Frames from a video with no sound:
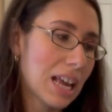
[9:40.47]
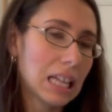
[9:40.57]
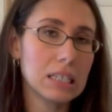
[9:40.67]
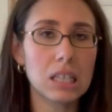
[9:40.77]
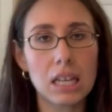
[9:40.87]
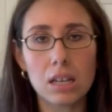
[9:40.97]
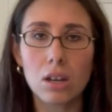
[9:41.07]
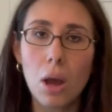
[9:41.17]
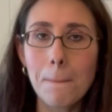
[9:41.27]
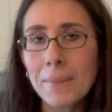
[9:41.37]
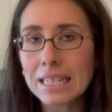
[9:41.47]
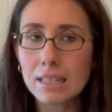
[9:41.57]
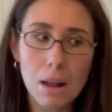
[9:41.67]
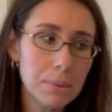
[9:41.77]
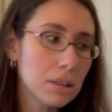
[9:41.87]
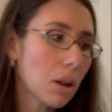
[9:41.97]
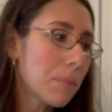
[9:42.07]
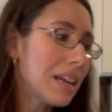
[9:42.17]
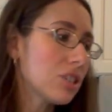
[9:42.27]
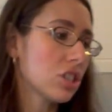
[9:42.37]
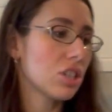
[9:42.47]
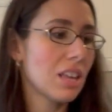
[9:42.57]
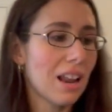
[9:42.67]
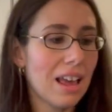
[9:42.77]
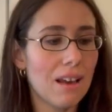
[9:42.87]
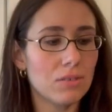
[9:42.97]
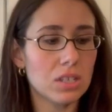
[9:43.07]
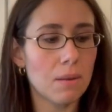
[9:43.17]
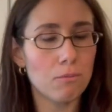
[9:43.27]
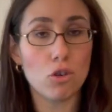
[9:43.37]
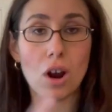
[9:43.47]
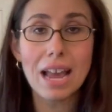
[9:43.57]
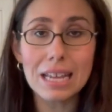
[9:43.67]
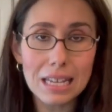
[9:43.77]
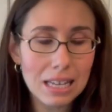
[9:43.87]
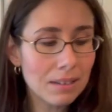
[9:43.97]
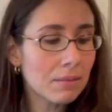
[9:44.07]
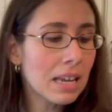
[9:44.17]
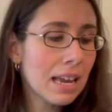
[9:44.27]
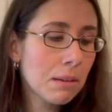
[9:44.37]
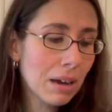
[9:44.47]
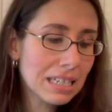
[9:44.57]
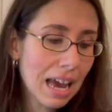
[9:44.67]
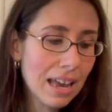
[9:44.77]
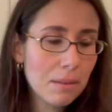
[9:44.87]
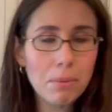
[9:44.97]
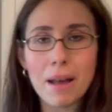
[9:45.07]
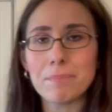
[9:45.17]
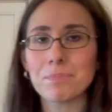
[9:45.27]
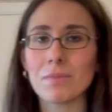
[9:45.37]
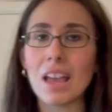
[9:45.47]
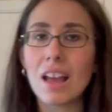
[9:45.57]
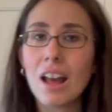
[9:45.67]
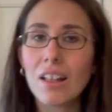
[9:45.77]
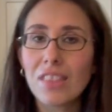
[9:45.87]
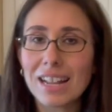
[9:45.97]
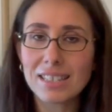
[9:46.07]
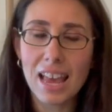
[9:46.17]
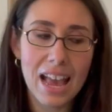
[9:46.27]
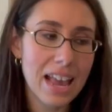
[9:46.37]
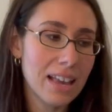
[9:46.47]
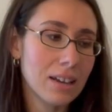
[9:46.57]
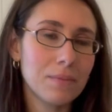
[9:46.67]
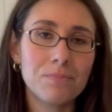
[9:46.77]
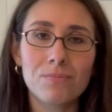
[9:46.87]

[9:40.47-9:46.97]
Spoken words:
I like to like mix it up a little bit just so that I have some variety in my diet, but that's a